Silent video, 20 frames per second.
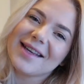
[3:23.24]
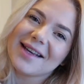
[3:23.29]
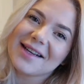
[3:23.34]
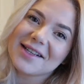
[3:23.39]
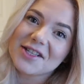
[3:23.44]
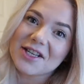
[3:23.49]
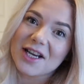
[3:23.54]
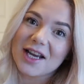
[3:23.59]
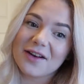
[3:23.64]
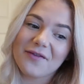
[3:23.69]

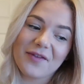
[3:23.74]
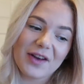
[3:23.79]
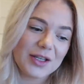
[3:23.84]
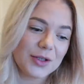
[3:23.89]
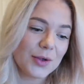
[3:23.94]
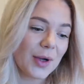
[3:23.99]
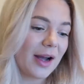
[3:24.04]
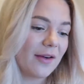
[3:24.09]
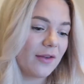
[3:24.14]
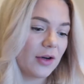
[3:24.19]
section they
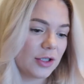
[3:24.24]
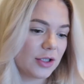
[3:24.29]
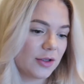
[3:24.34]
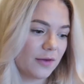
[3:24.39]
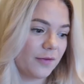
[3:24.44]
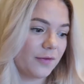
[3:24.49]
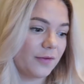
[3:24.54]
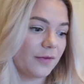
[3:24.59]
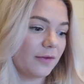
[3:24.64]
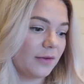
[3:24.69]
do have lots
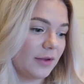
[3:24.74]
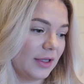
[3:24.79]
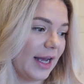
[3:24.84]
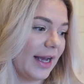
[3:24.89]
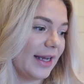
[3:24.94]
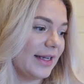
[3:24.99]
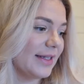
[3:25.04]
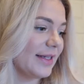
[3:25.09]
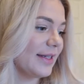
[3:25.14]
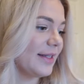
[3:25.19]
of
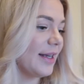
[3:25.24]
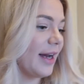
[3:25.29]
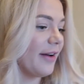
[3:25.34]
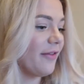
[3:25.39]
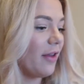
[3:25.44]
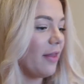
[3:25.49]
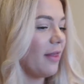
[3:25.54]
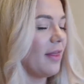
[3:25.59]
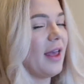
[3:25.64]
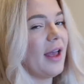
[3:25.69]
nice
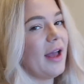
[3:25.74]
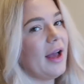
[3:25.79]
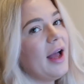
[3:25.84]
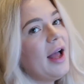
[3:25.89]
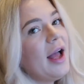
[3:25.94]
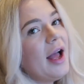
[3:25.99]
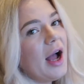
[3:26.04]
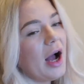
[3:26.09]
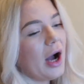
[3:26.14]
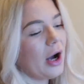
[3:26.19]
stuff in there
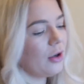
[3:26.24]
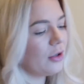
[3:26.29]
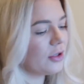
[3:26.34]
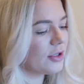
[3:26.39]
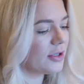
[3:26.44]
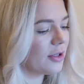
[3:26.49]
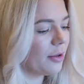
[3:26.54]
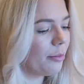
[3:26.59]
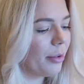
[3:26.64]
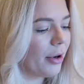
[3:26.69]

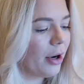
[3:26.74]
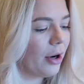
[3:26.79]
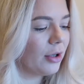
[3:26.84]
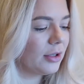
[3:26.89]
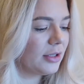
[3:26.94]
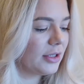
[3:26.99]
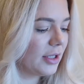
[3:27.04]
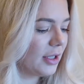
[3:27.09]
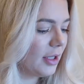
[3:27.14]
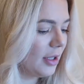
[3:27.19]
also
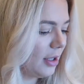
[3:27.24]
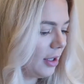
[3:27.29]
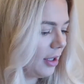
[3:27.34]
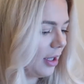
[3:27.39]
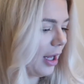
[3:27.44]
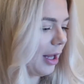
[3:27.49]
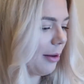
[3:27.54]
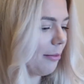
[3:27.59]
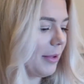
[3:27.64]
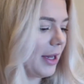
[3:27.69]
bought
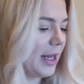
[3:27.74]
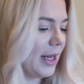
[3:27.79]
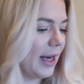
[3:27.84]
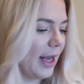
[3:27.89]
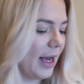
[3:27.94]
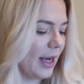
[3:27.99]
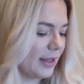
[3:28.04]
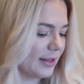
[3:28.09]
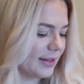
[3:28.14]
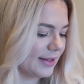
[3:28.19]

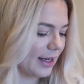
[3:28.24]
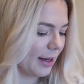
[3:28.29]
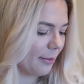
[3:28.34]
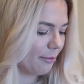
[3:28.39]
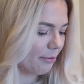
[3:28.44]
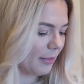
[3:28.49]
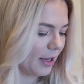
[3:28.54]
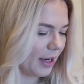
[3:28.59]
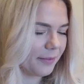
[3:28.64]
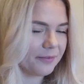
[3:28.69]
Emilia
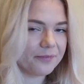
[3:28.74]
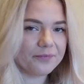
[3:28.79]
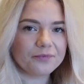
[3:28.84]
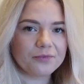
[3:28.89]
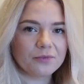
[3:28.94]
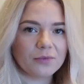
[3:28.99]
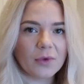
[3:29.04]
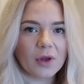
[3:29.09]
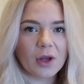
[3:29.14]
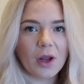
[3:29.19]
some um,
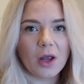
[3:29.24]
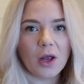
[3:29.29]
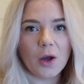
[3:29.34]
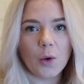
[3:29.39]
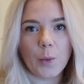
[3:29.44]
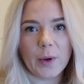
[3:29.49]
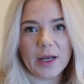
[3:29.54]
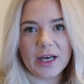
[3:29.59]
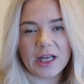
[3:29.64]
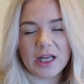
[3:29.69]

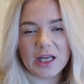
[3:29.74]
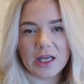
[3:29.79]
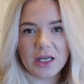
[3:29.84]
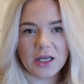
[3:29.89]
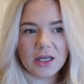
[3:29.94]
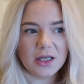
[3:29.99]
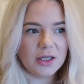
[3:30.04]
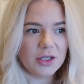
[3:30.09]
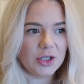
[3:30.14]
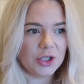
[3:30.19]

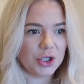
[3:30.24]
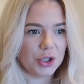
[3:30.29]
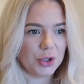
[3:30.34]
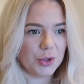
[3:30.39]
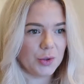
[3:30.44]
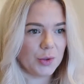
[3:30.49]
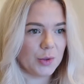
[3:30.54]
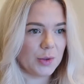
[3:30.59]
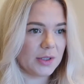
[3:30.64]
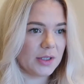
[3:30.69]
welly
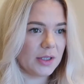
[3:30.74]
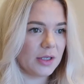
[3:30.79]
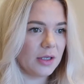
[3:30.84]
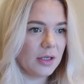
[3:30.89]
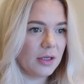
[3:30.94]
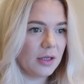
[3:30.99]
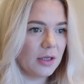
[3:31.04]
shoes